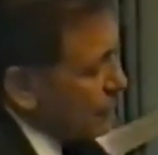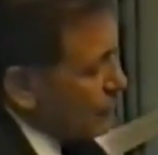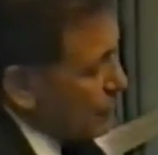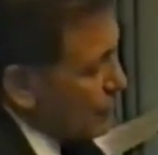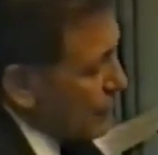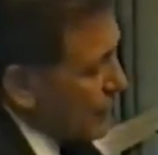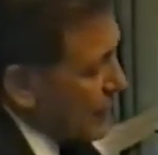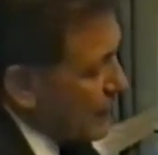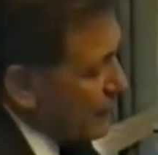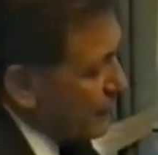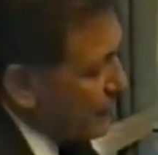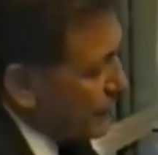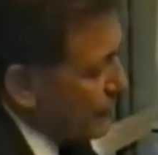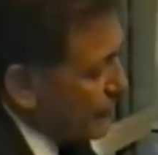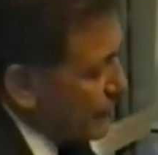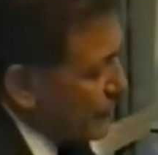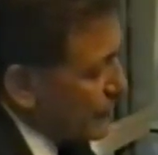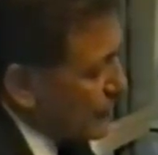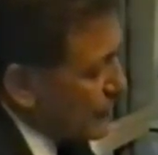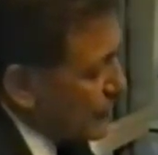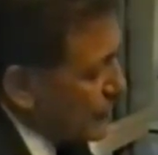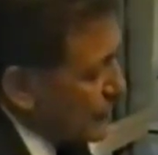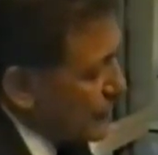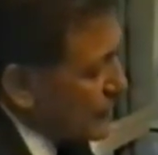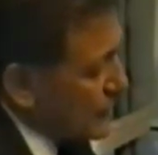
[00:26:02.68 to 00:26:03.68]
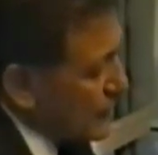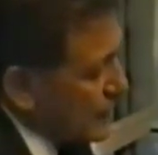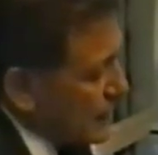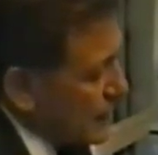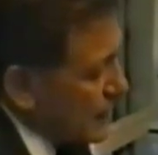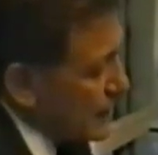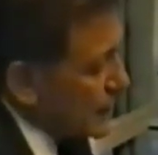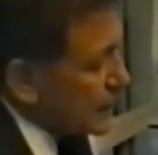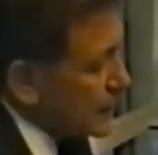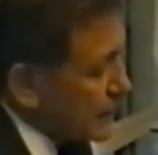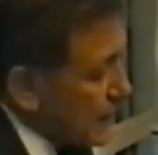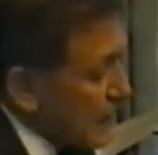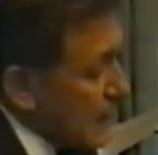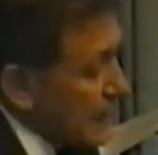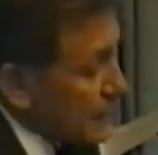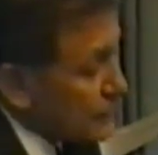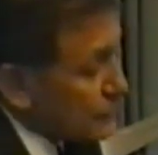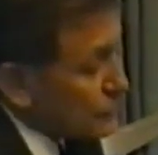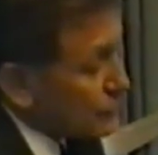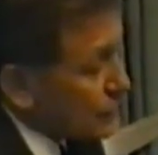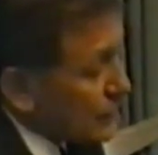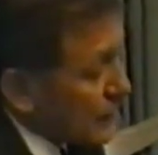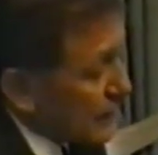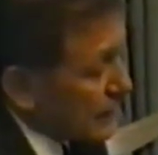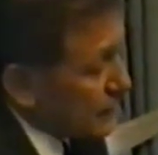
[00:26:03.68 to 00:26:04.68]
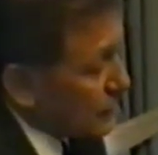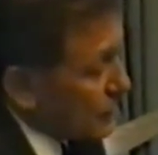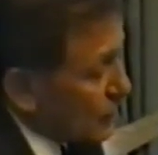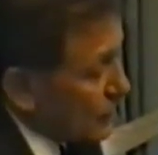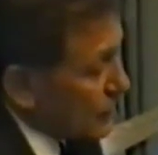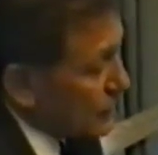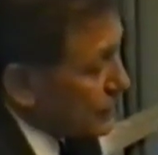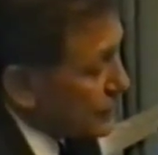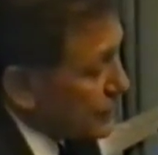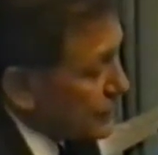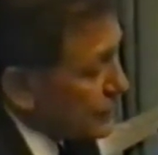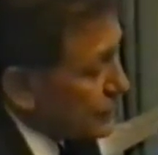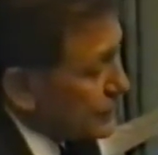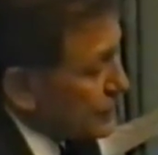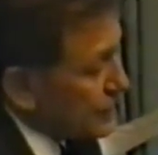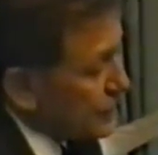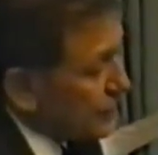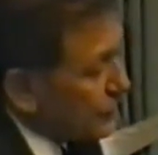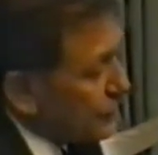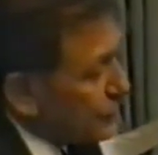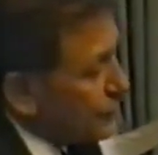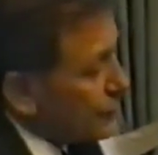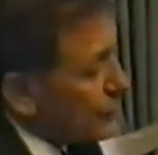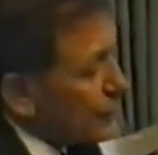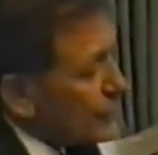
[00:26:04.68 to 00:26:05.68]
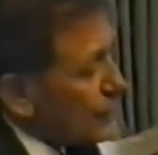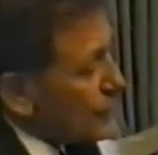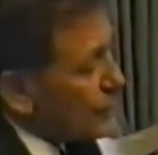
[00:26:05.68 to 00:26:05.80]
We'll have in the actual technology itself,